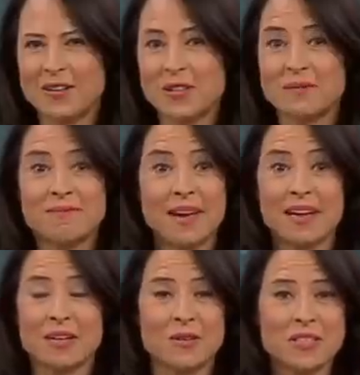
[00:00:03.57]

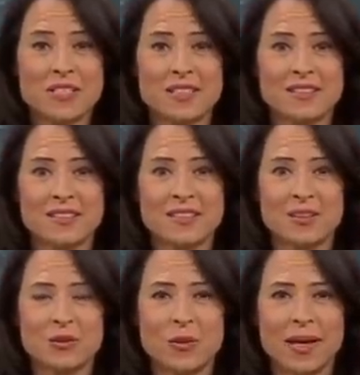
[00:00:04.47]
dramatic return to
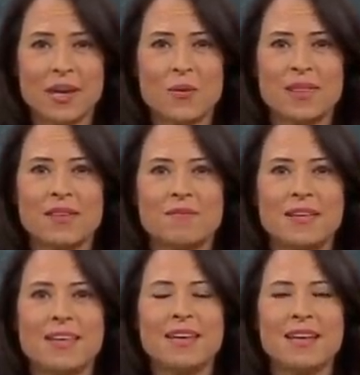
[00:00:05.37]
Kilauea with the
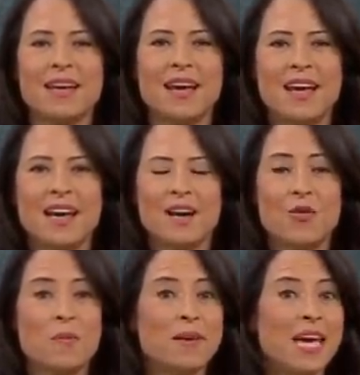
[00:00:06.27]
beginning of
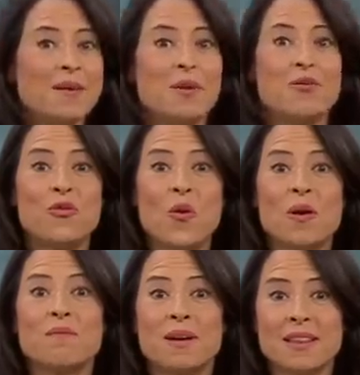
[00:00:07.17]
what became a
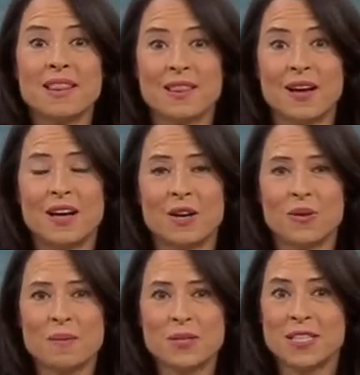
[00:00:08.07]
4-month-long
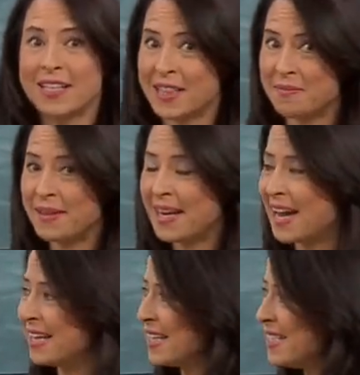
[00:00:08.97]
eruption on the Big
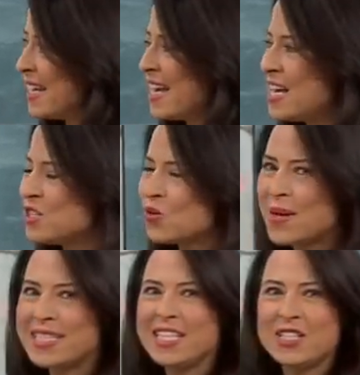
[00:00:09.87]
Island.
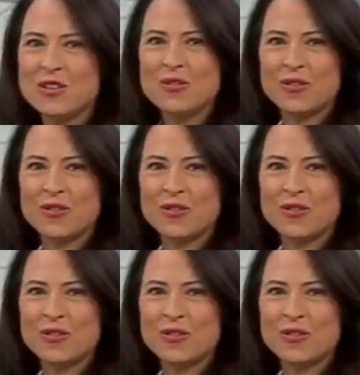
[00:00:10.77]
22